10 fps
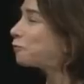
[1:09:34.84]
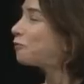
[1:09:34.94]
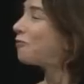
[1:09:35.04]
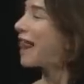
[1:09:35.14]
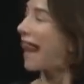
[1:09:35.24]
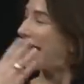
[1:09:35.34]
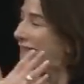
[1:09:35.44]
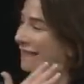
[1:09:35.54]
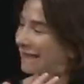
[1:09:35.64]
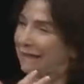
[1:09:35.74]
start this
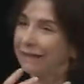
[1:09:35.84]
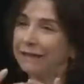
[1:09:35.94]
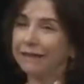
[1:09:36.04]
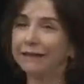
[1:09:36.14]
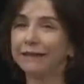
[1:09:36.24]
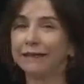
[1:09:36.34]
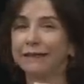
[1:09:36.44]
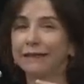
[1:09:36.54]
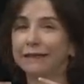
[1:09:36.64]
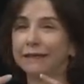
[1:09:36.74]
one off. Uh,
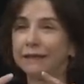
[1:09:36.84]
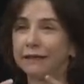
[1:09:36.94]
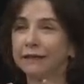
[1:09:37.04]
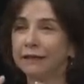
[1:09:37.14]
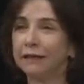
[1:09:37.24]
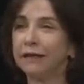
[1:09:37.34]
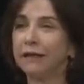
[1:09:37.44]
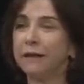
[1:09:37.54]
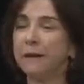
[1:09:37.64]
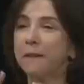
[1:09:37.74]
in
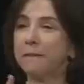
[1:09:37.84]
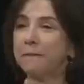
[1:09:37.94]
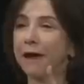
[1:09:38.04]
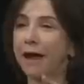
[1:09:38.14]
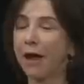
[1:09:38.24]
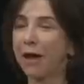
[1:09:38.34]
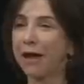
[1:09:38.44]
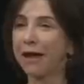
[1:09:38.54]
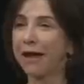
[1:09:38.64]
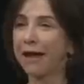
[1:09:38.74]
terms of a
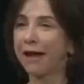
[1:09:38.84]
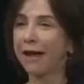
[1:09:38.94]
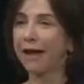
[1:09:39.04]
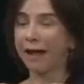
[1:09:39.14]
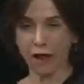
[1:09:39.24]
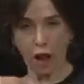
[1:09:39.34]
lesson, uh,